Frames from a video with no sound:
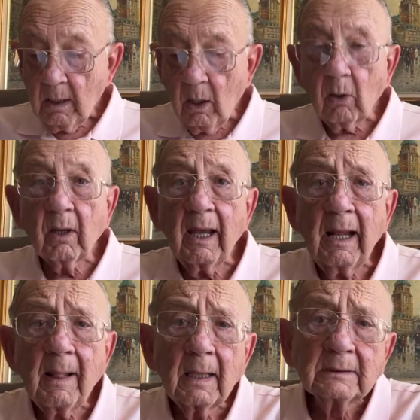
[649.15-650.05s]

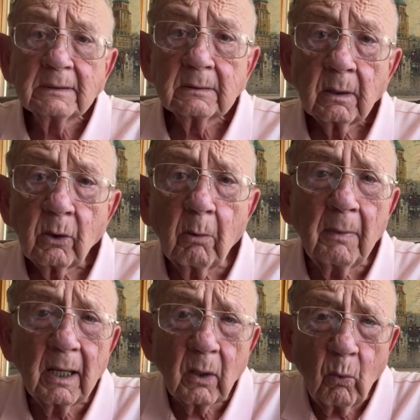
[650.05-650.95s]
Okay? No
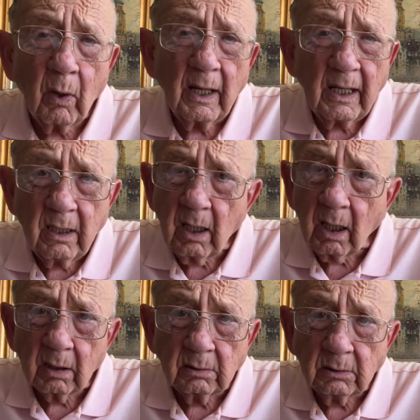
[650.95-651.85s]
matter what he
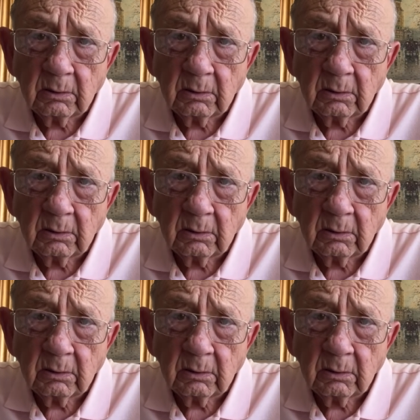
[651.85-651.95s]
does,